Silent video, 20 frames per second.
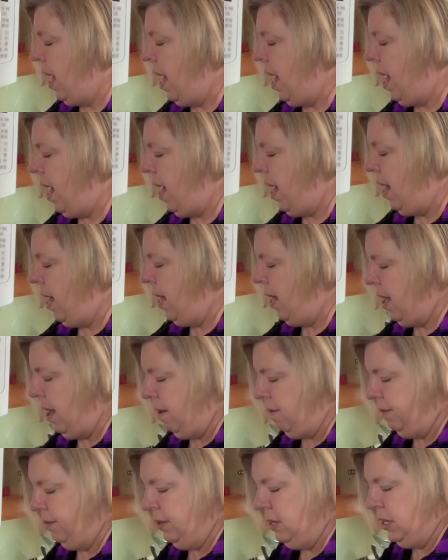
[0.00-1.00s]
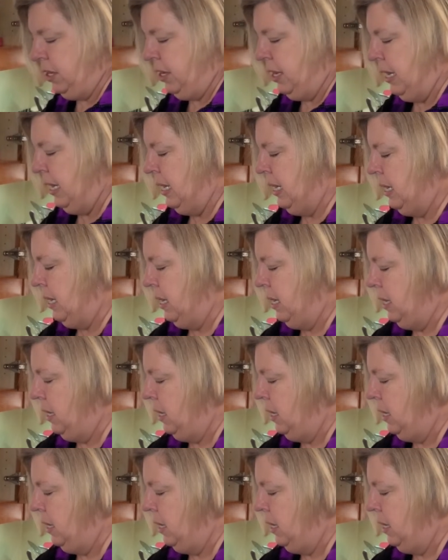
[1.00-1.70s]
I have done.